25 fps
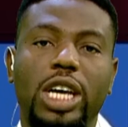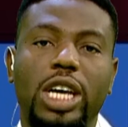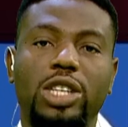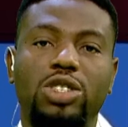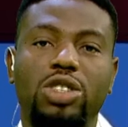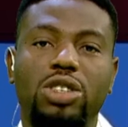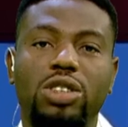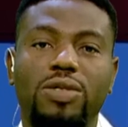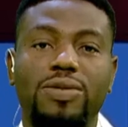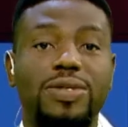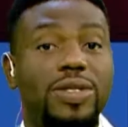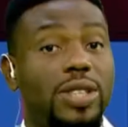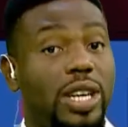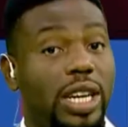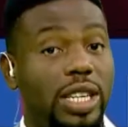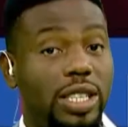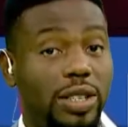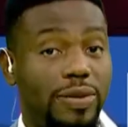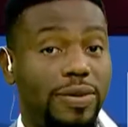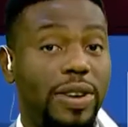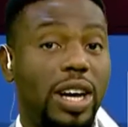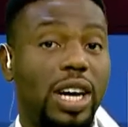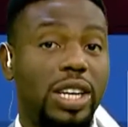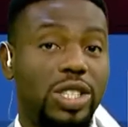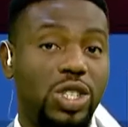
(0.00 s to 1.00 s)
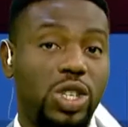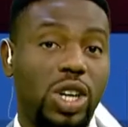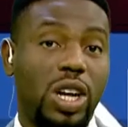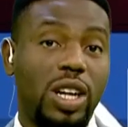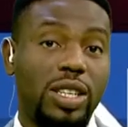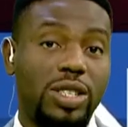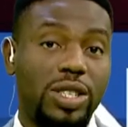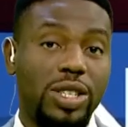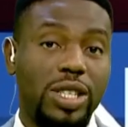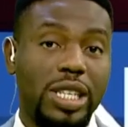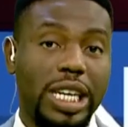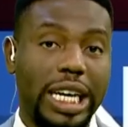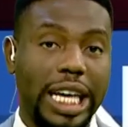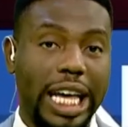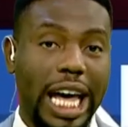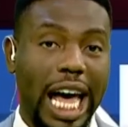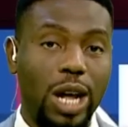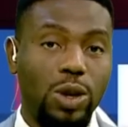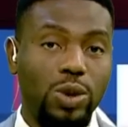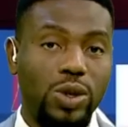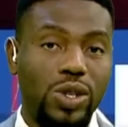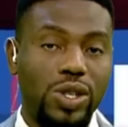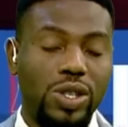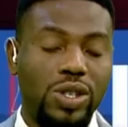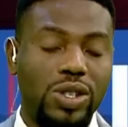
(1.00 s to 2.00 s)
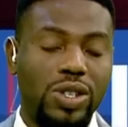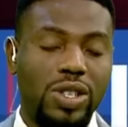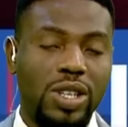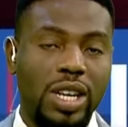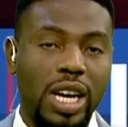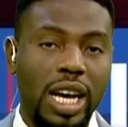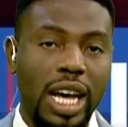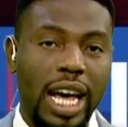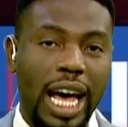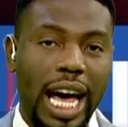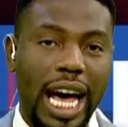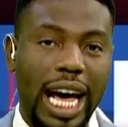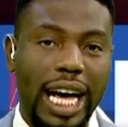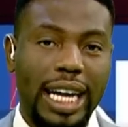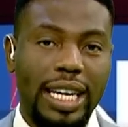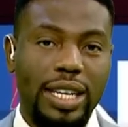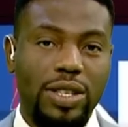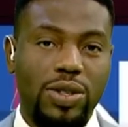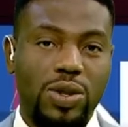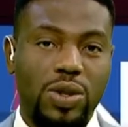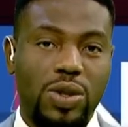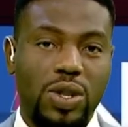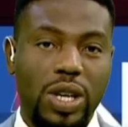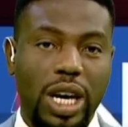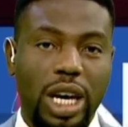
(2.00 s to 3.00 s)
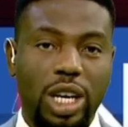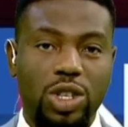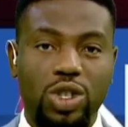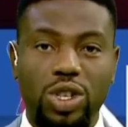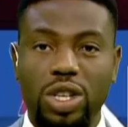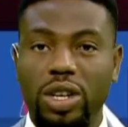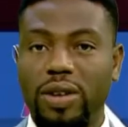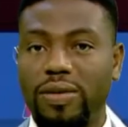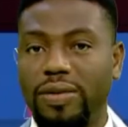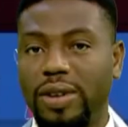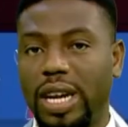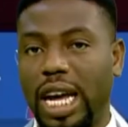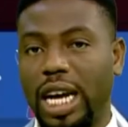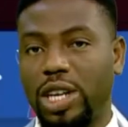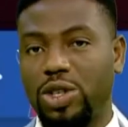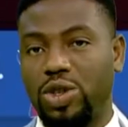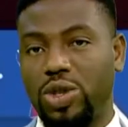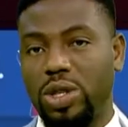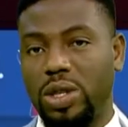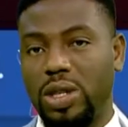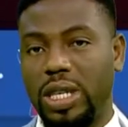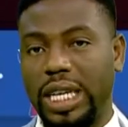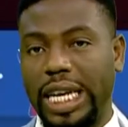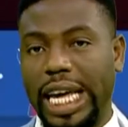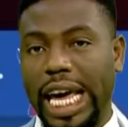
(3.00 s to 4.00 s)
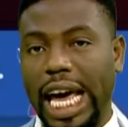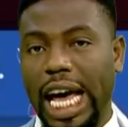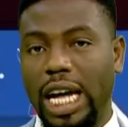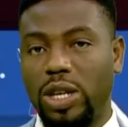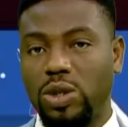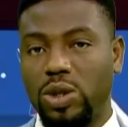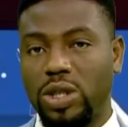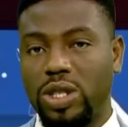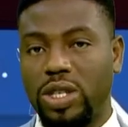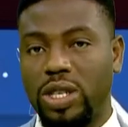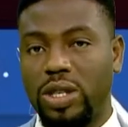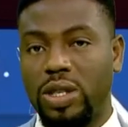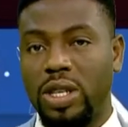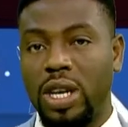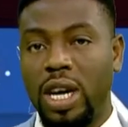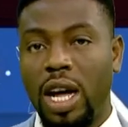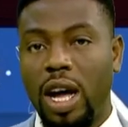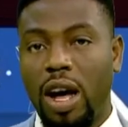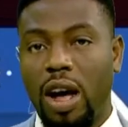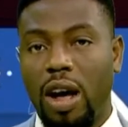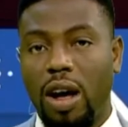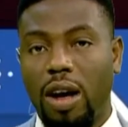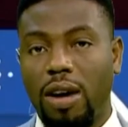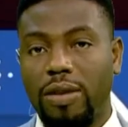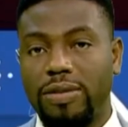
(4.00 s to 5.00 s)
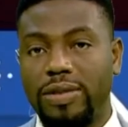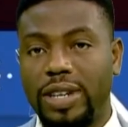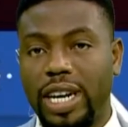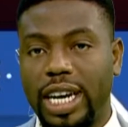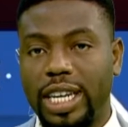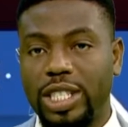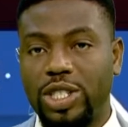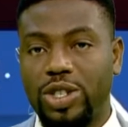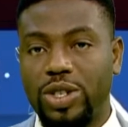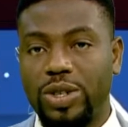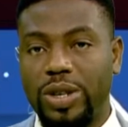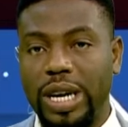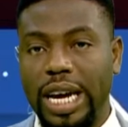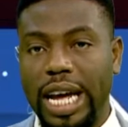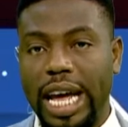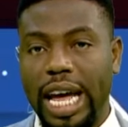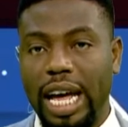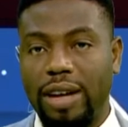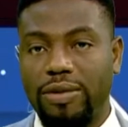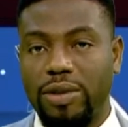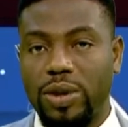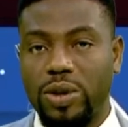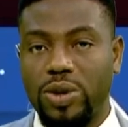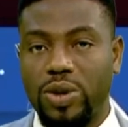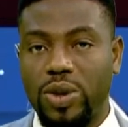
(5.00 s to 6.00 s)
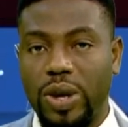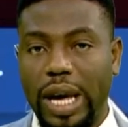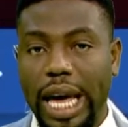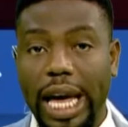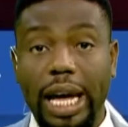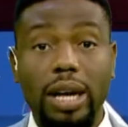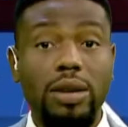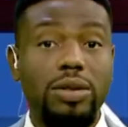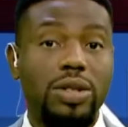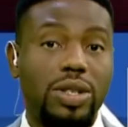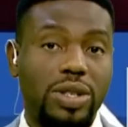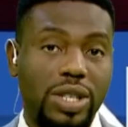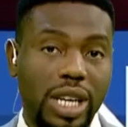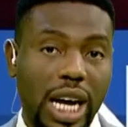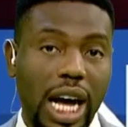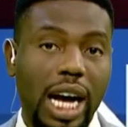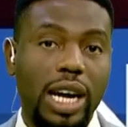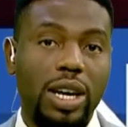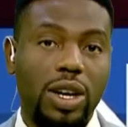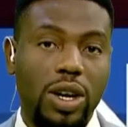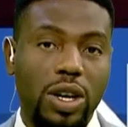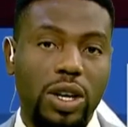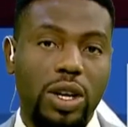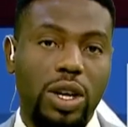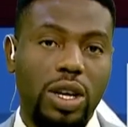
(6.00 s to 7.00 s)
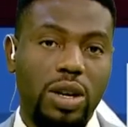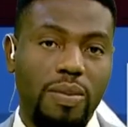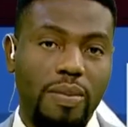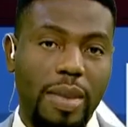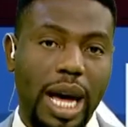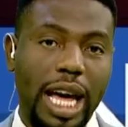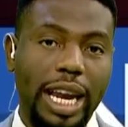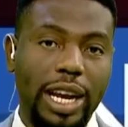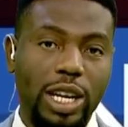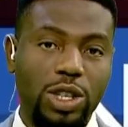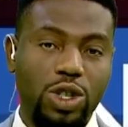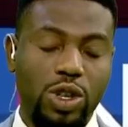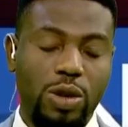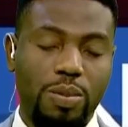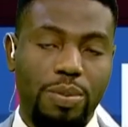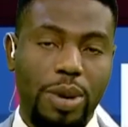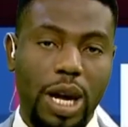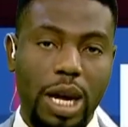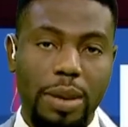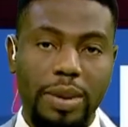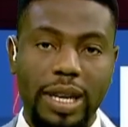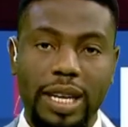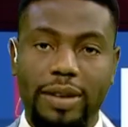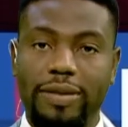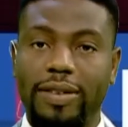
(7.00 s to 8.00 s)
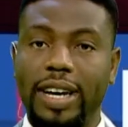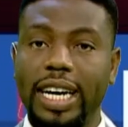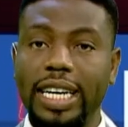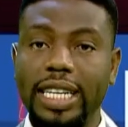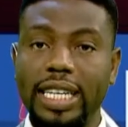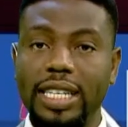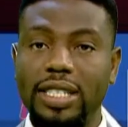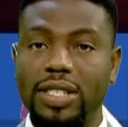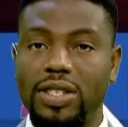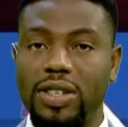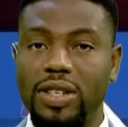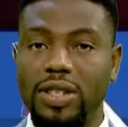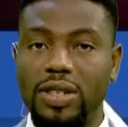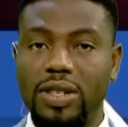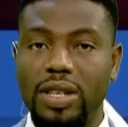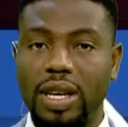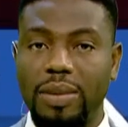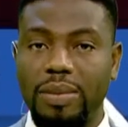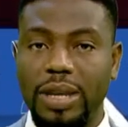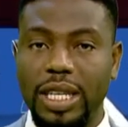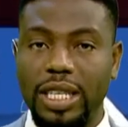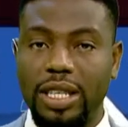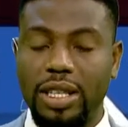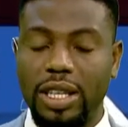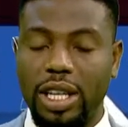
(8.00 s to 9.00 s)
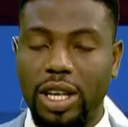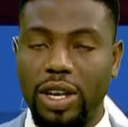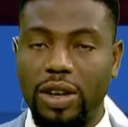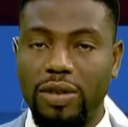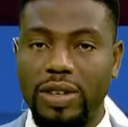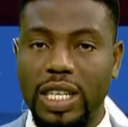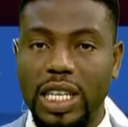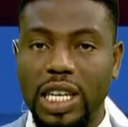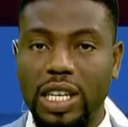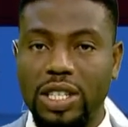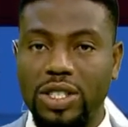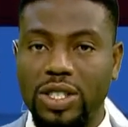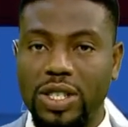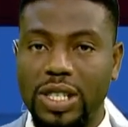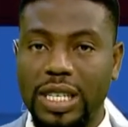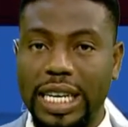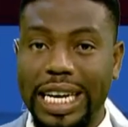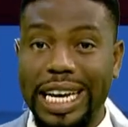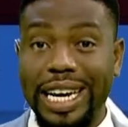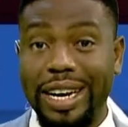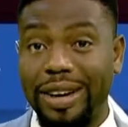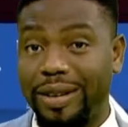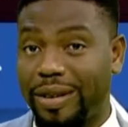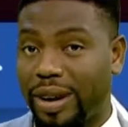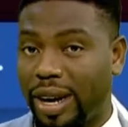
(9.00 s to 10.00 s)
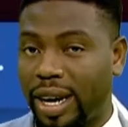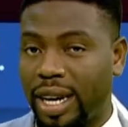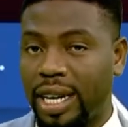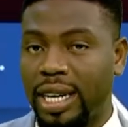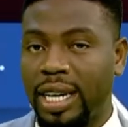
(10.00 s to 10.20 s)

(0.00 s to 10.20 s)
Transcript: Of Certified Chartered Accountants and Association of National Accountants of Nigeria have also held a dialogue on managing public finances amid the COVID nineteen era.